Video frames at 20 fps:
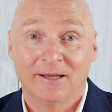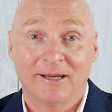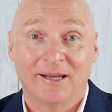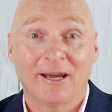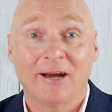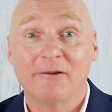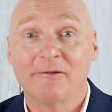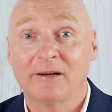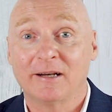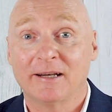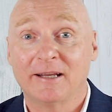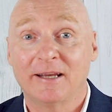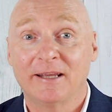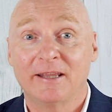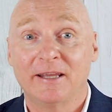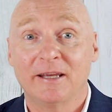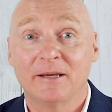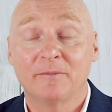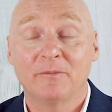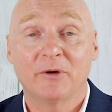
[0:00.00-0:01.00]
Currently,
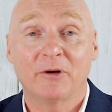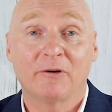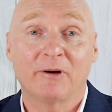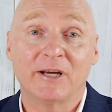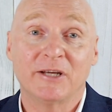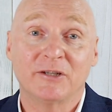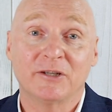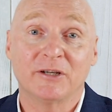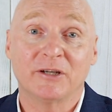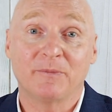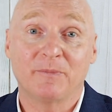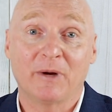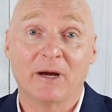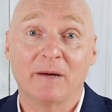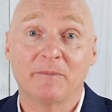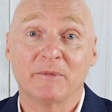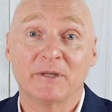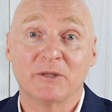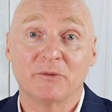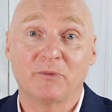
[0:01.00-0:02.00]
the Immigration
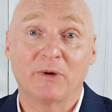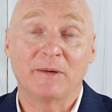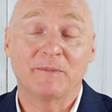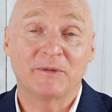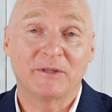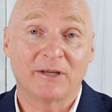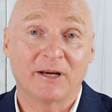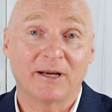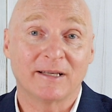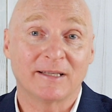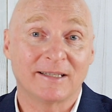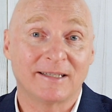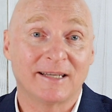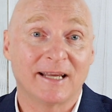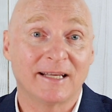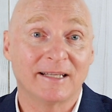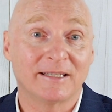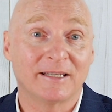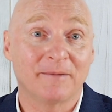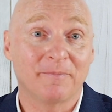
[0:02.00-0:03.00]
Department's website
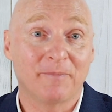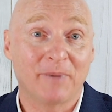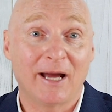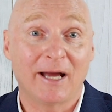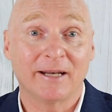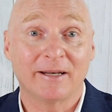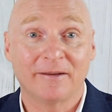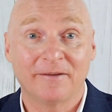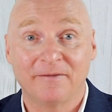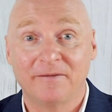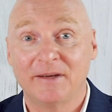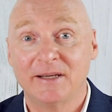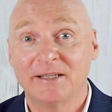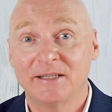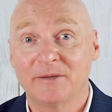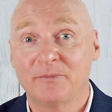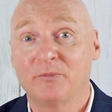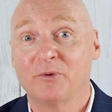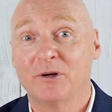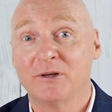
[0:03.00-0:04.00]
states that partner
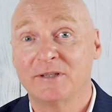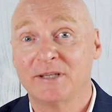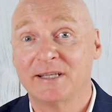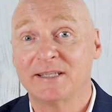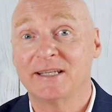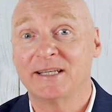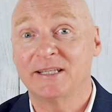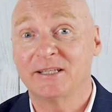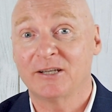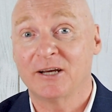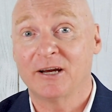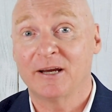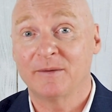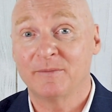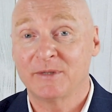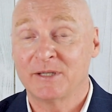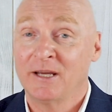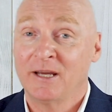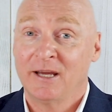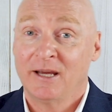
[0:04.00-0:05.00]
visa processing
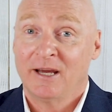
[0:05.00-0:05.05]
times